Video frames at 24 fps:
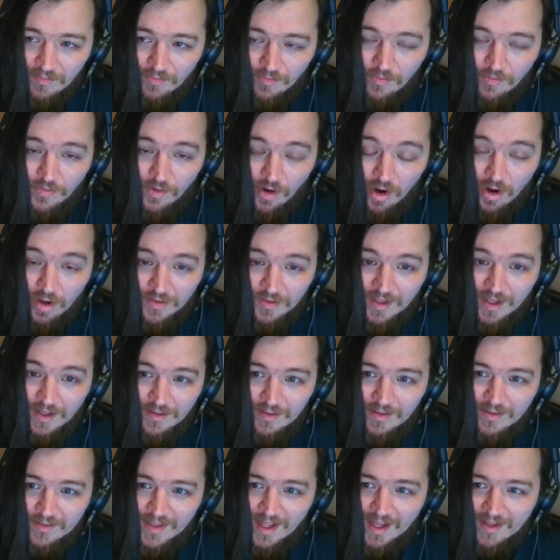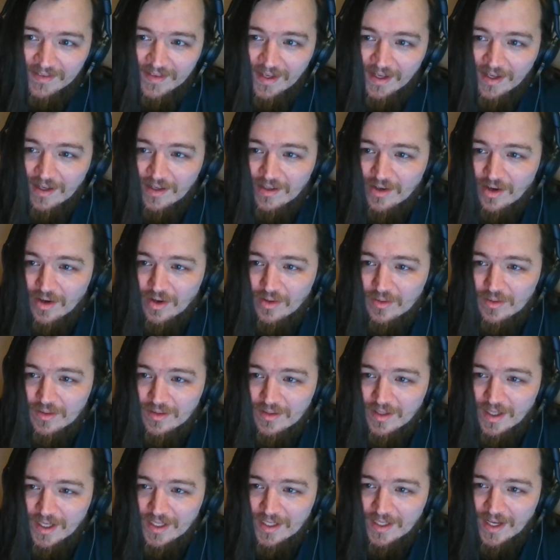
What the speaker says: for that second goal, and